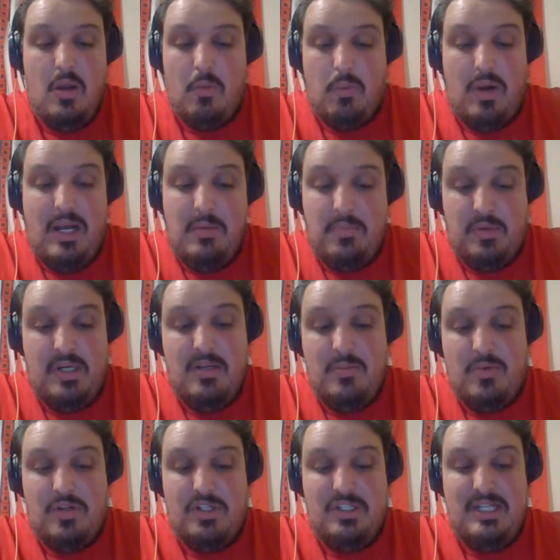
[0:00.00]
Rod
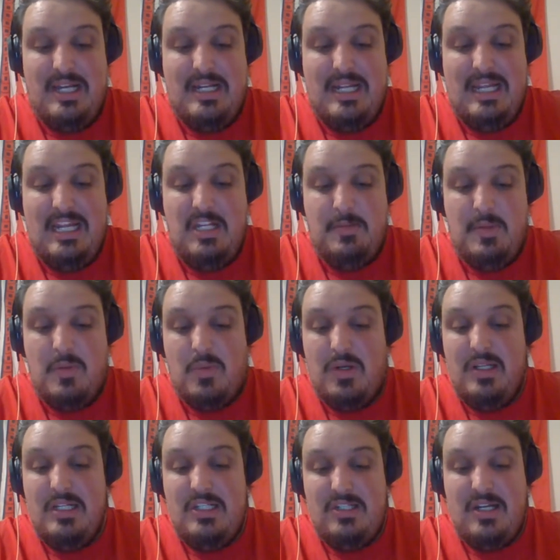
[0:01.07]
Brind'Amour said he's been
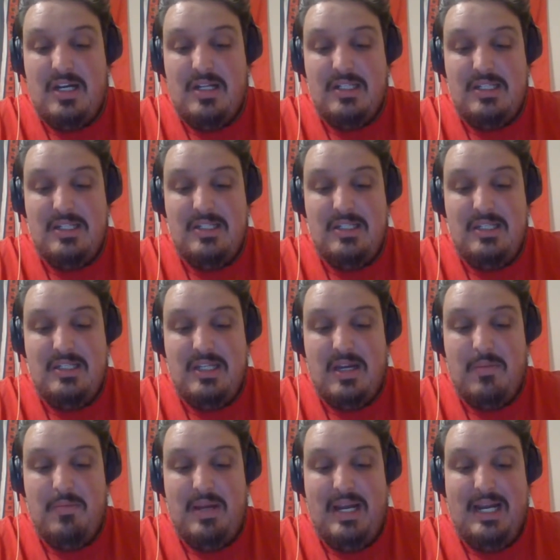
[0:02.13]
really solid since he's
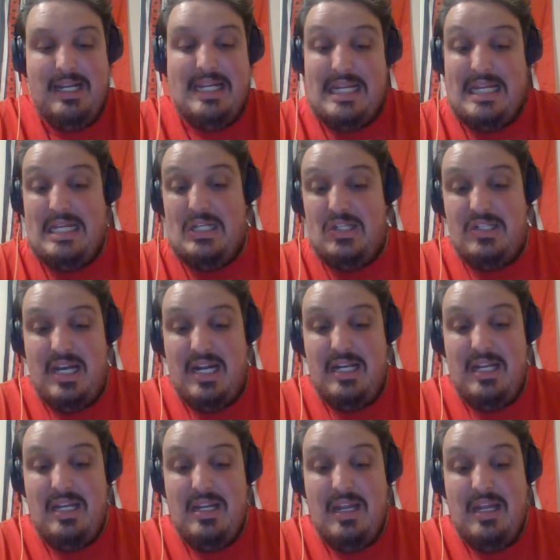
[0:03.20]
come back. He's
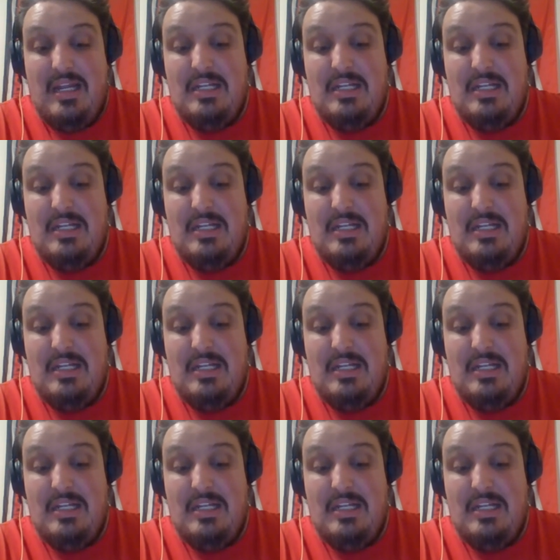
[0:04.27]
steady.